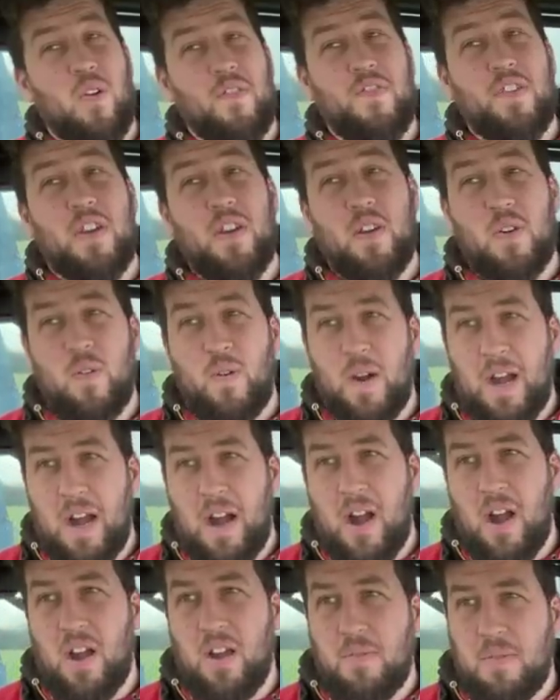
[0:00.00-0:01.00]
of you
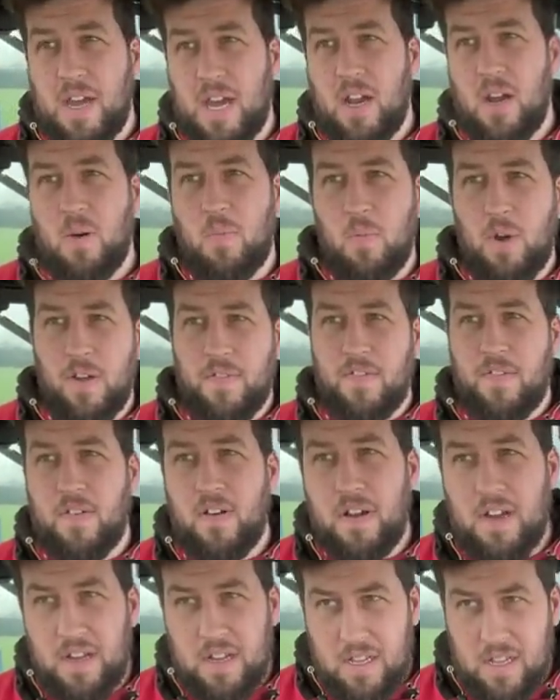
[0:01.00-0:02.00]
at home getting on with?
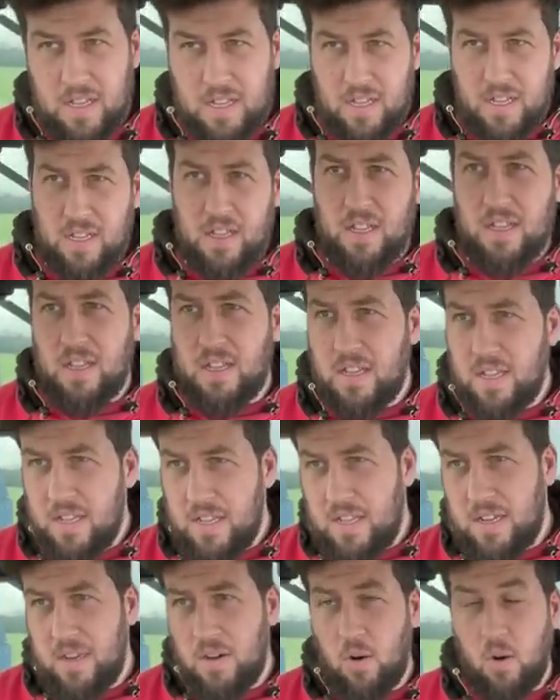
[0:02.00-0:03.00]

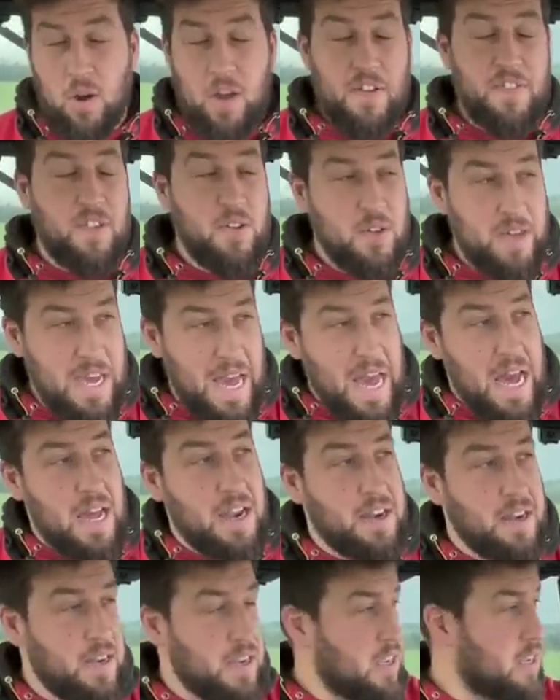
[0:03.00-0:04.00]
Or if you
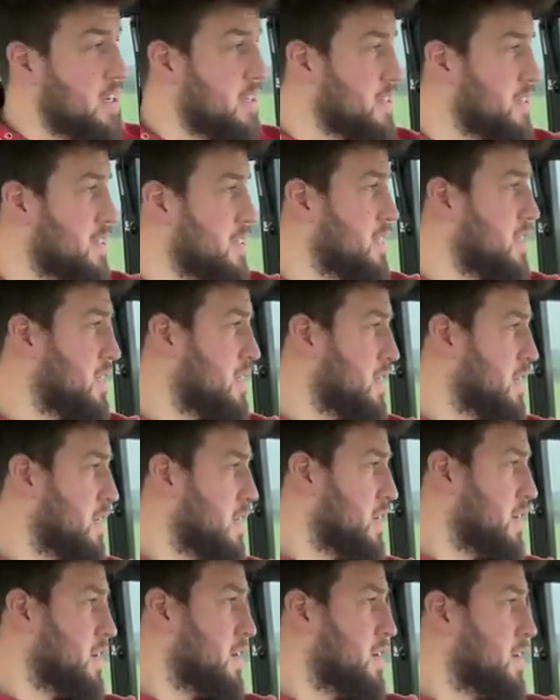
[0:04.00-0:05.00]
can, because
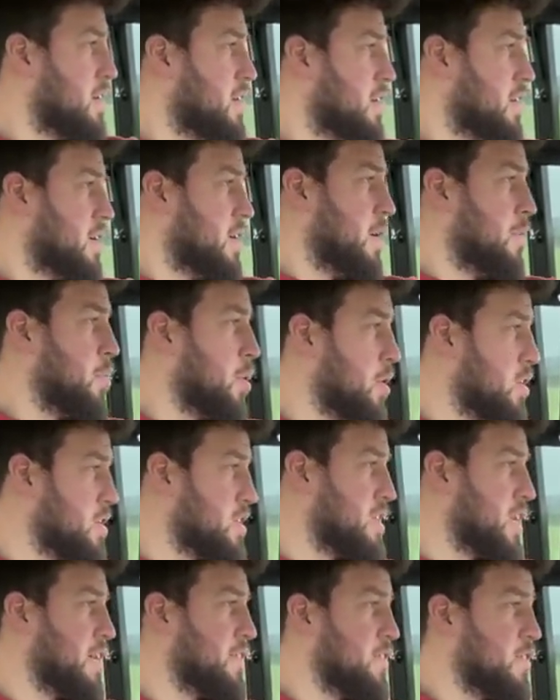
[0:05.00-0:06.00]

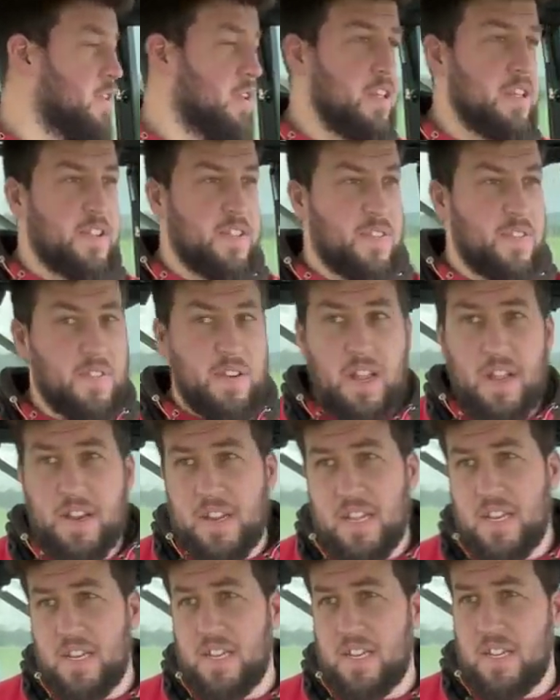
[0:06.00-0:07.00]
polished over that's
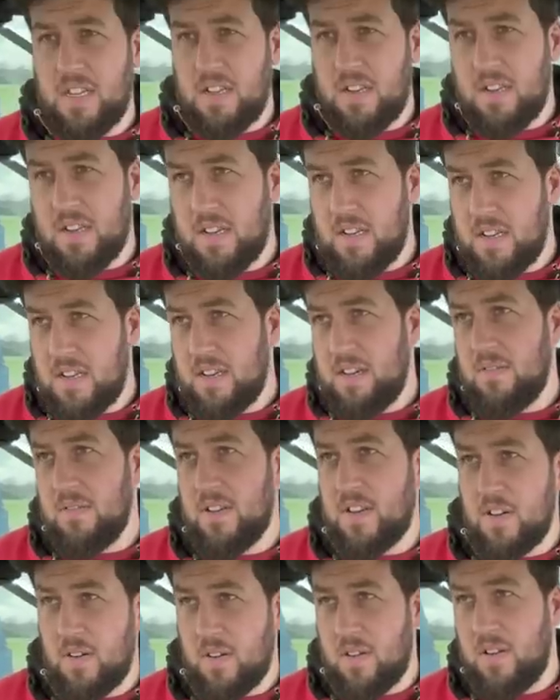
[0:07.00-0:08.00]
flooded
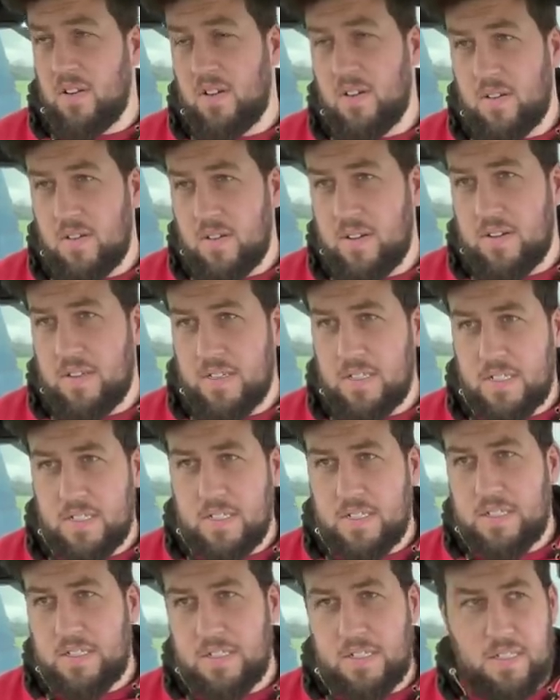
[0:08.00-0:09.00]
not lot.
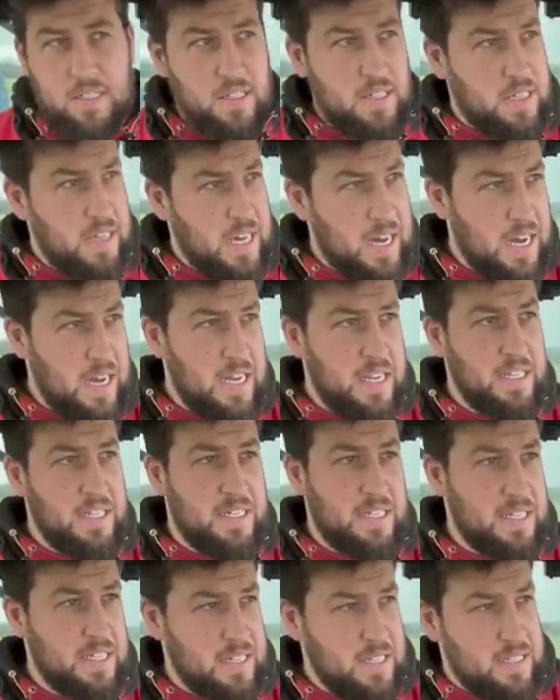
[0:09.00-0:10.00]
That is
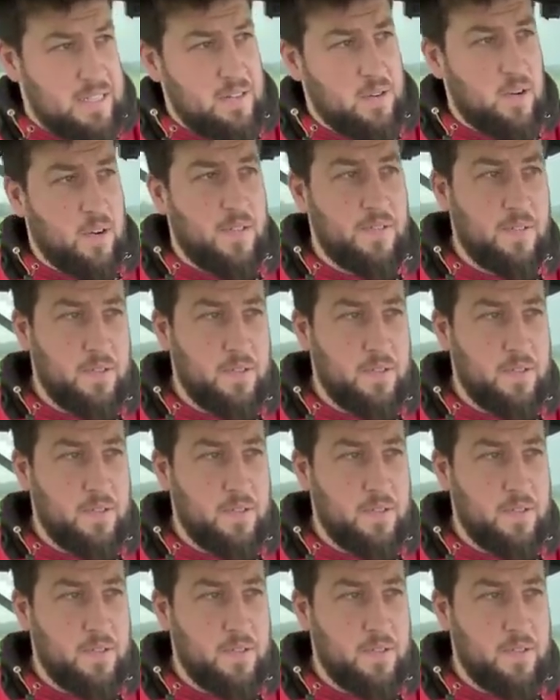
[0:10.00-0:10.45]
poor.